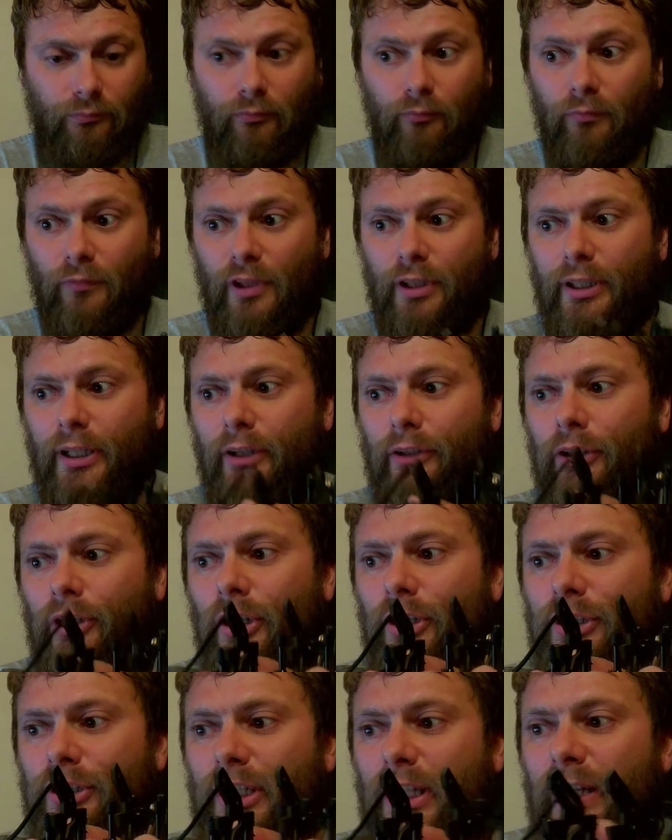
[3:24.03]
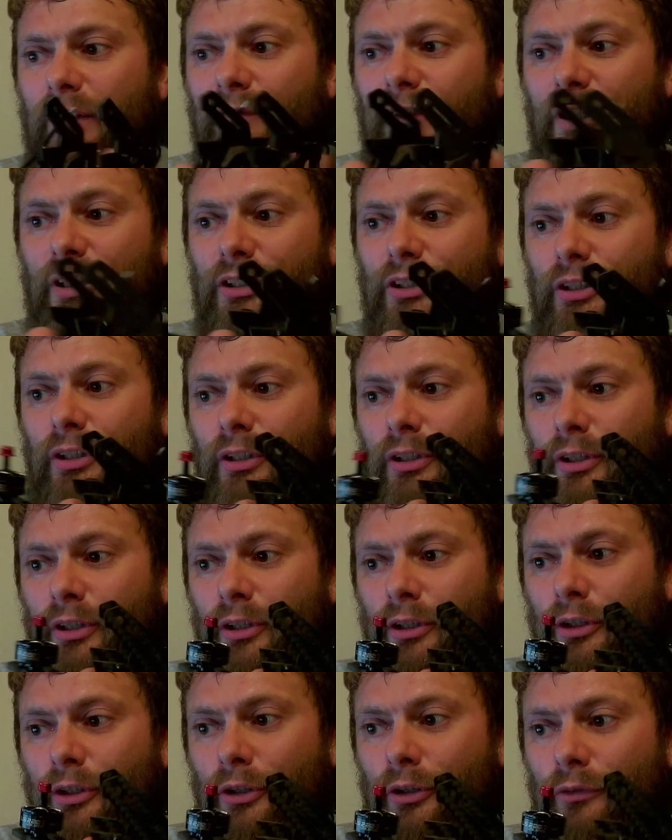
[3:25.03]
Now the idea of this
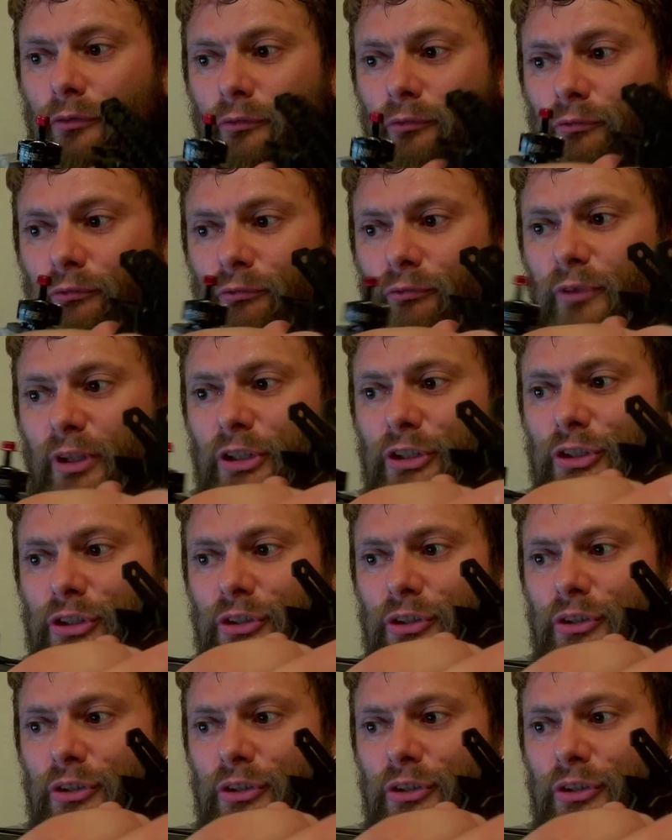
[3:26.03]
ridge